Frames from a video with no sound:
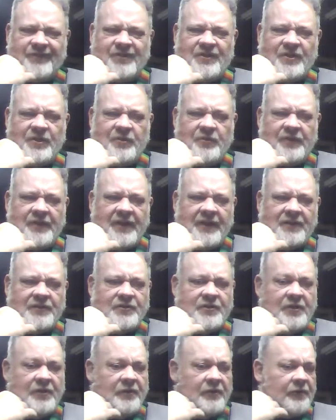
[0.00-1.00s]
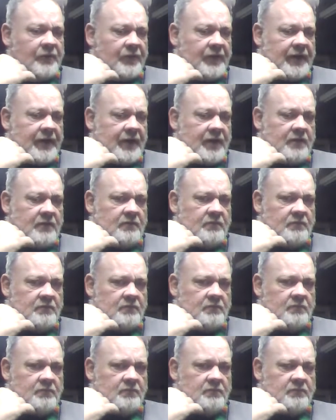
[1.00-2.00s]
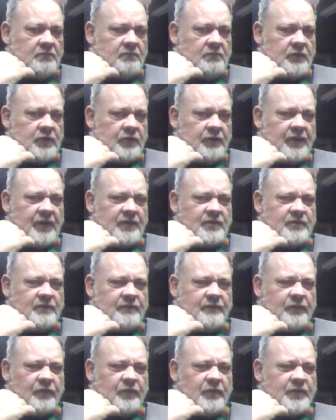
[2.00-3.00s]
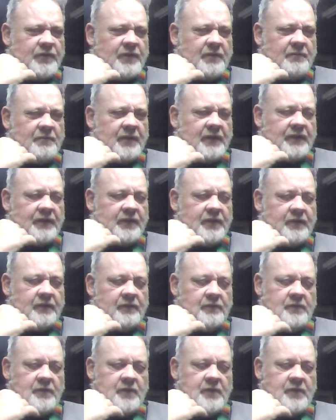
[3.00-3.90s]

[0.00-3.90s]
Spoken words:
2003, 2004, something like that.